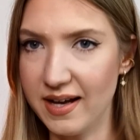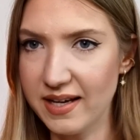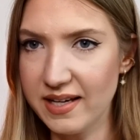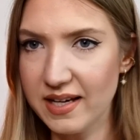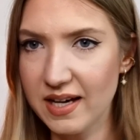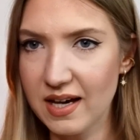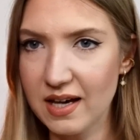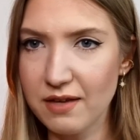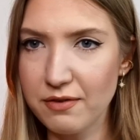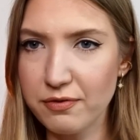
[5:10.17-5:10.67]
I
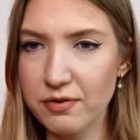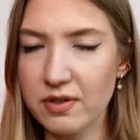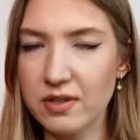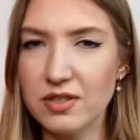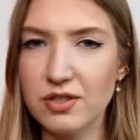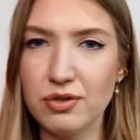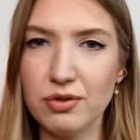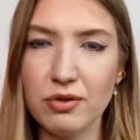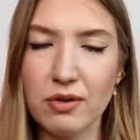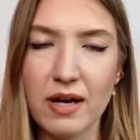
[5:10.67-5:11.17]
have
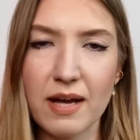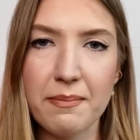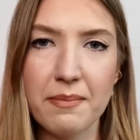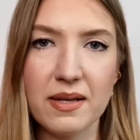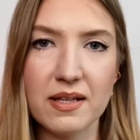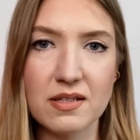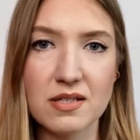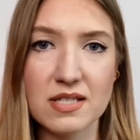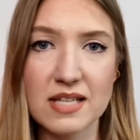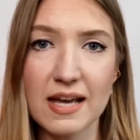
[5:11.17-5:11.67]
a 2
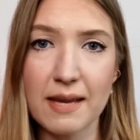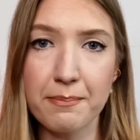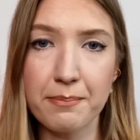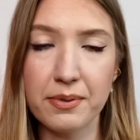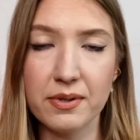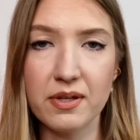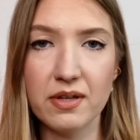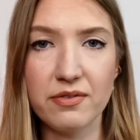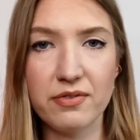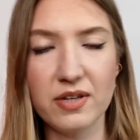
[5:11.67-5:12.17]
ml
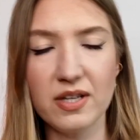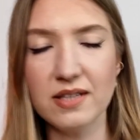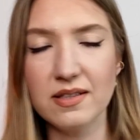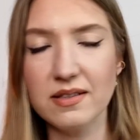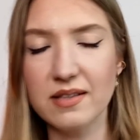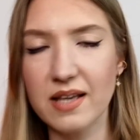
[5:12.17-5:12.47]
sample of it,